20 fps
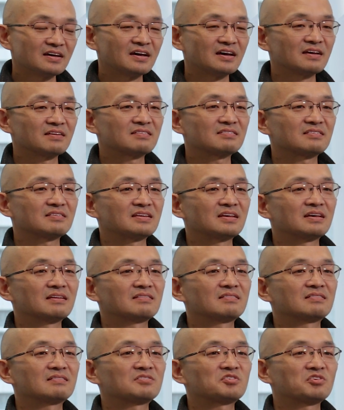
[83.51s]
has
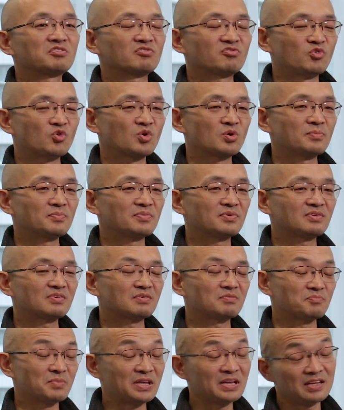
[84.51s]

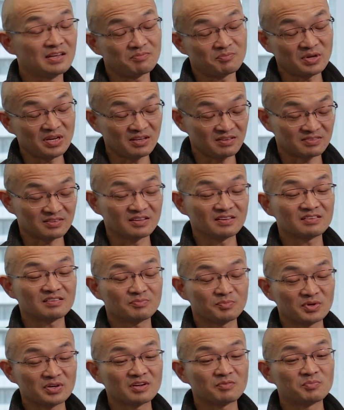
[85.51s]
transformed many
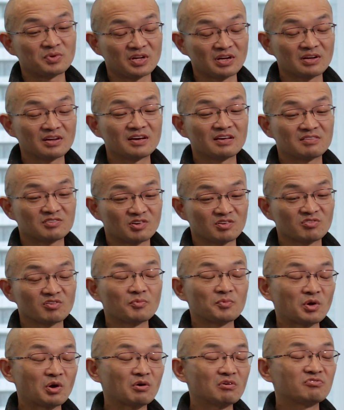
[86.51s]
things, but in particular has
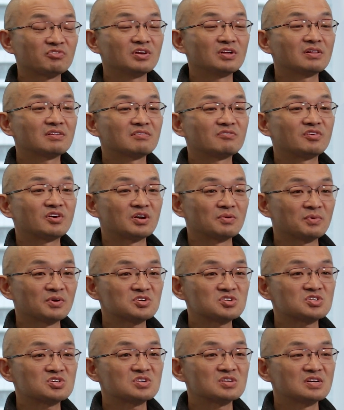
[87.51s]
transformed our field very
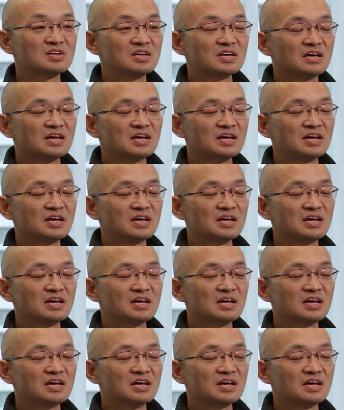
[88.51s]
much.